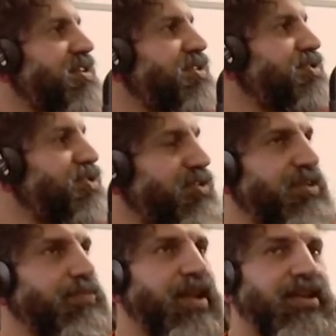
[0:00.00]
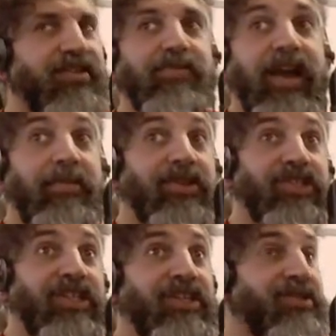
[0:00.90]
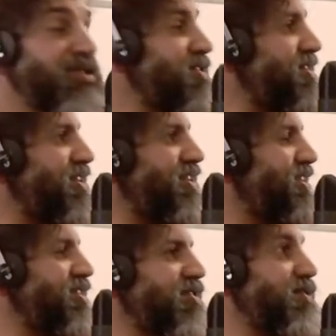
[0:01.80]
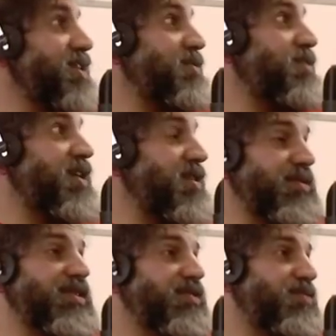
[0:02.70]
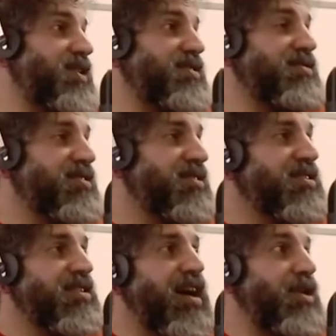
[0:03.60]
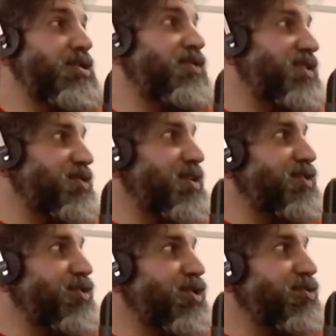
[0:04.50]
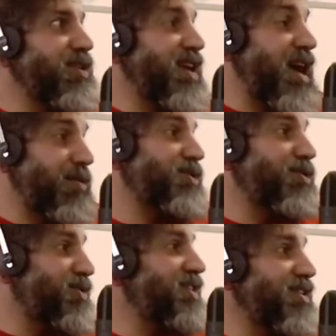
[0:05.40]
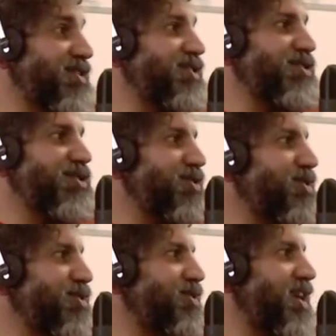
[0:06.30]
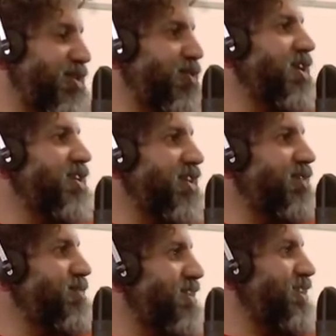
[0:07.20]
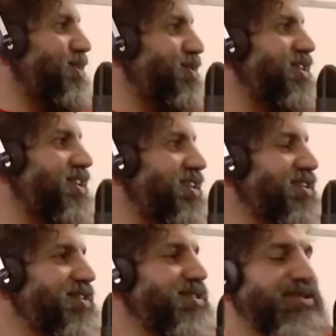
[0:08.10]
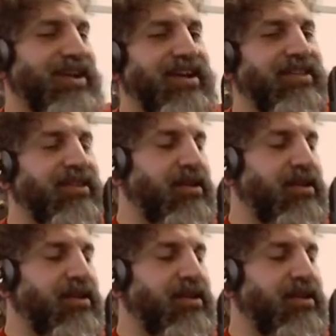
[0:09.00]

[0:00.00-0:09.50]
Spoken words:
join the place, buy machines, rent the place. I mean, this place, I don't know if it's expensive or not, but it's an absolute city center, so it's not anywhere in Mexico City, And